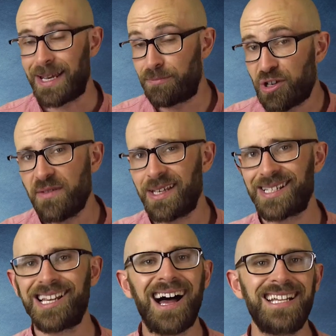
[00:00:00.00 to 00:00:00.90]
a
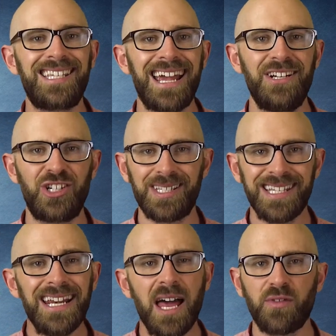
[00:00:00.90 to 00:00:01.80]
previous ice age,
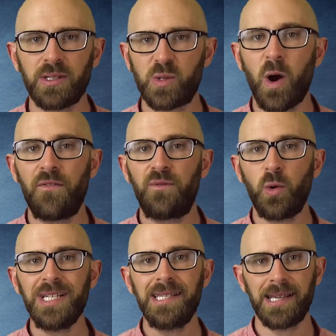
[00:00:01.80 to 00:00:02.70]
sea levels were
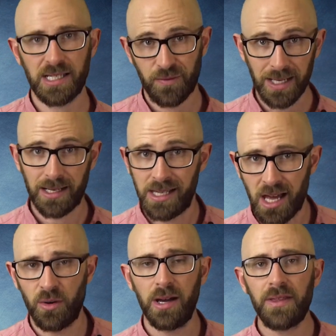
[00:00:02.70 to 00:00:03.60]
forty-six feet
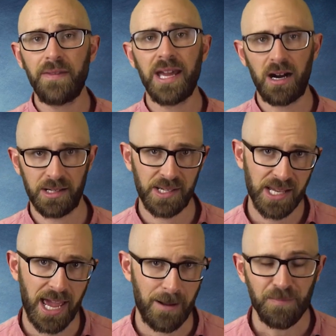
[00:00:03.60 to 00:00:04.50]
lower than they are
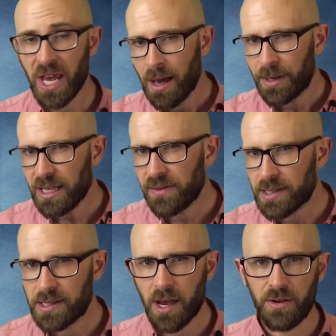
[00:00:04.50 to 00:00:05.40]
today. But even
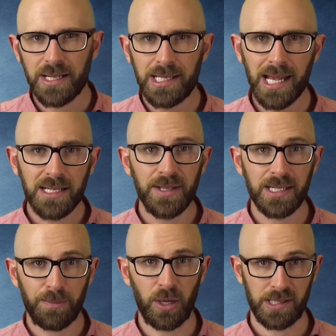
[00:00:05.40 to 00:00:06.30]
so, sediment
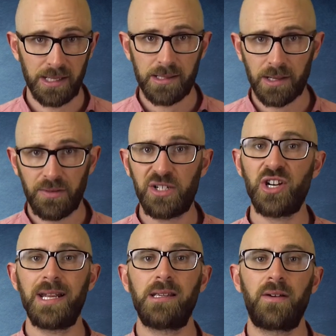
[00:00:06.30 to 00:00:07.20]
deposits
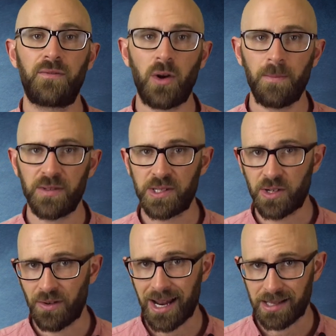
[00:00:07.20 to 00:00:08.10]
originating from the
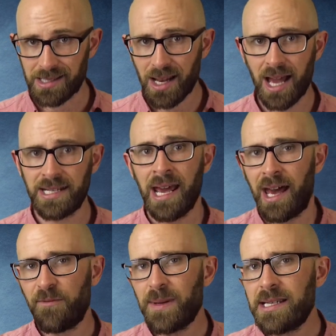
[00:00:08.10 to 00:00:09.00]
Storegga Slide
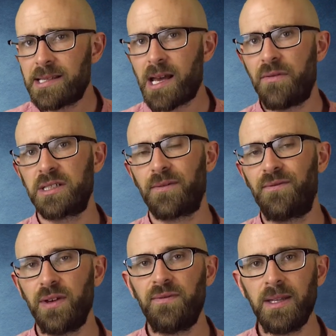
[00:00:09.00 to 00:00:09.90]
have been discovered
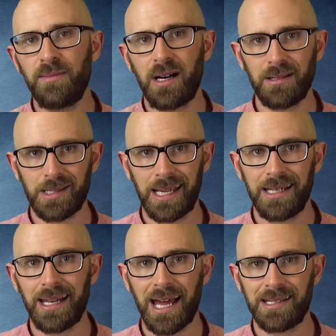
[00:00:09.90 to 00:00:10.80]
fifty miles
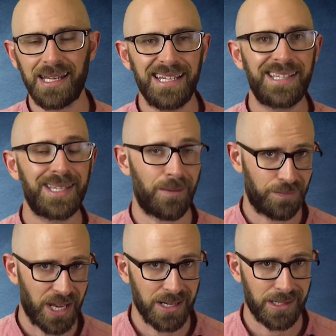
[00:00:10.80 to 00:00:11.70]
inland in some
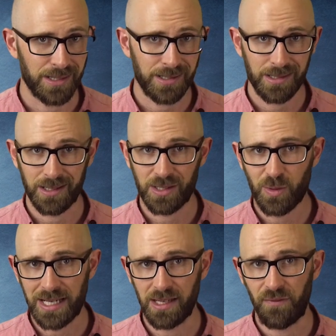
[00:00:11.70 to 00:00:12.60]
places, and
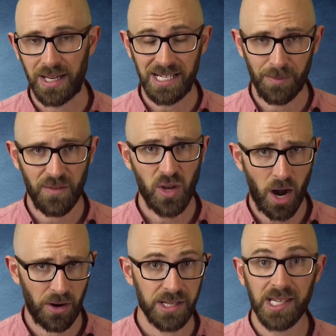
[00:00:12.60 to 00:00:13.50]
twenty feet above
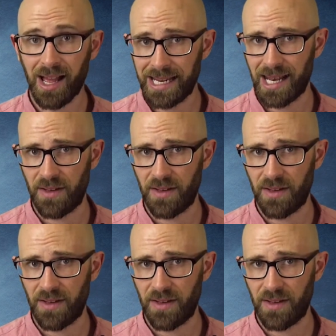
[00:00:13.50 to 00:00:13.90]
current tide